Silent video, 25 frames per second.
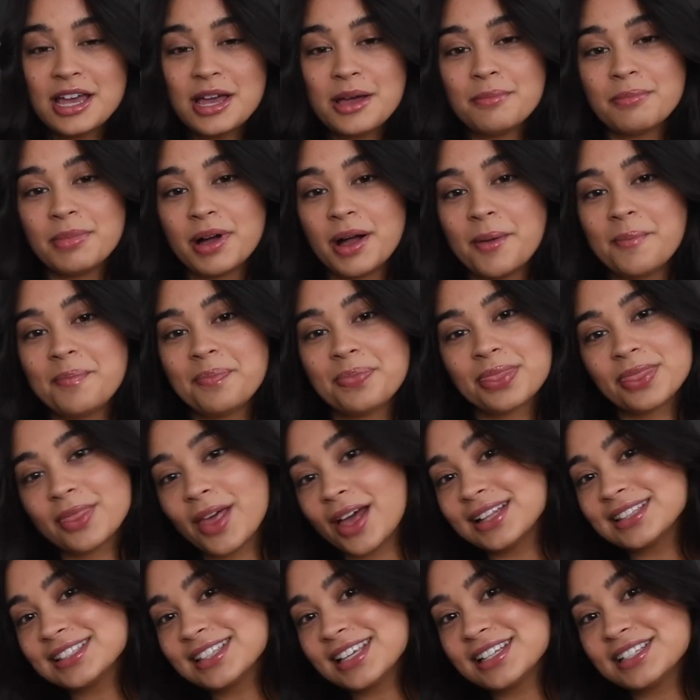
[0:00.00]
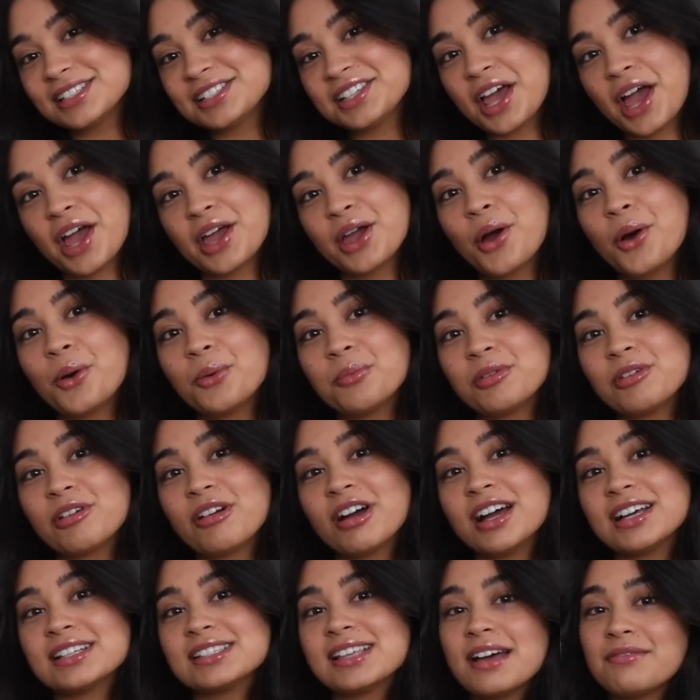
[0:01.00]
But that's it. I hope you
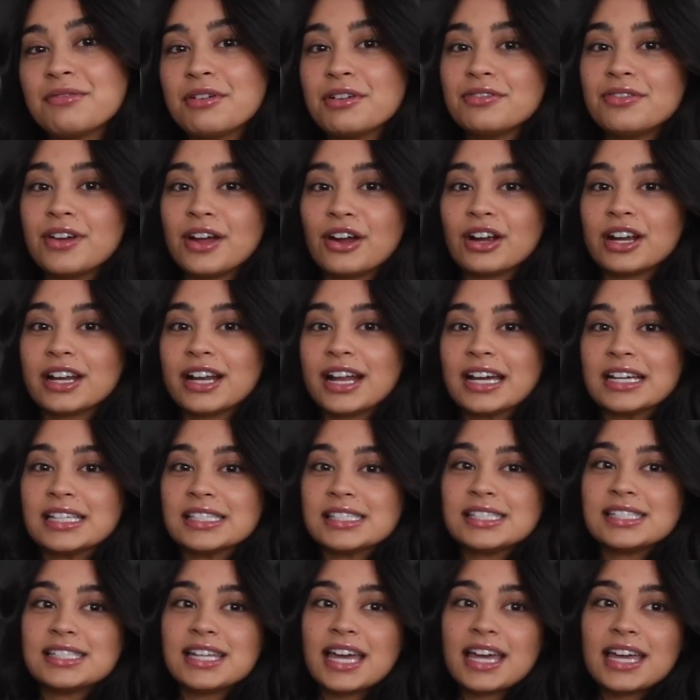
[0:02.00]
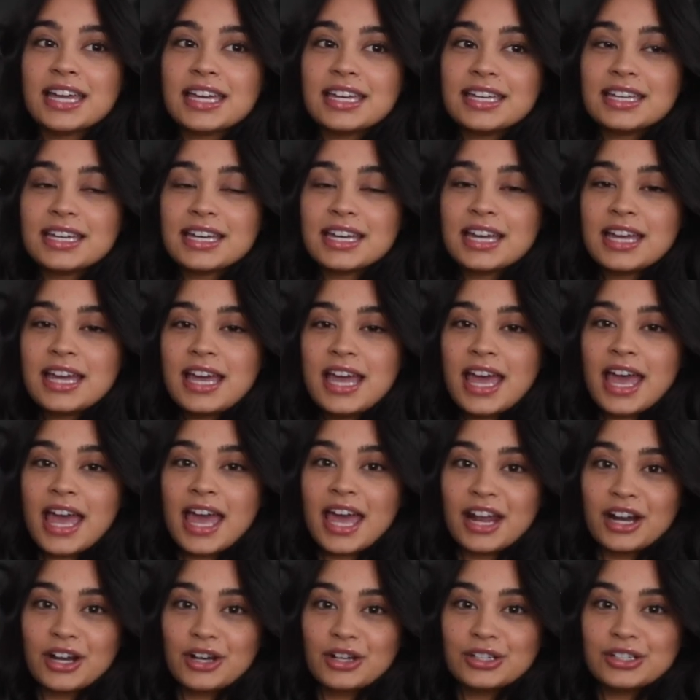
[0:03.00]
guys have a very nice day,
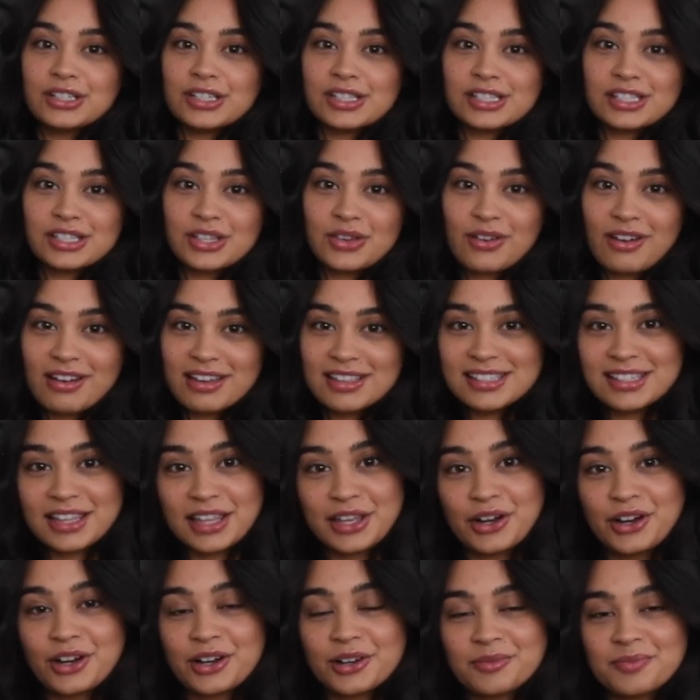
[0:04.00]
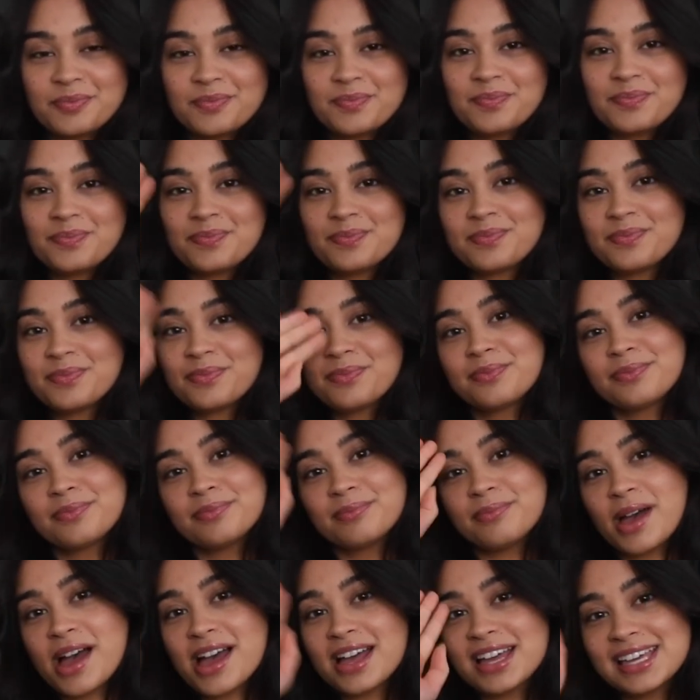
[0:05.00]
and I'll see you guys later.
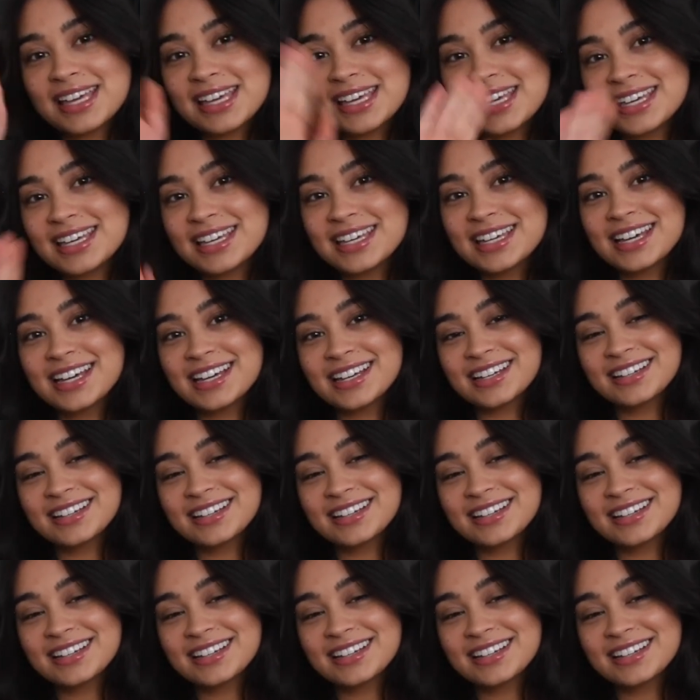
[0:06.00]
Bye.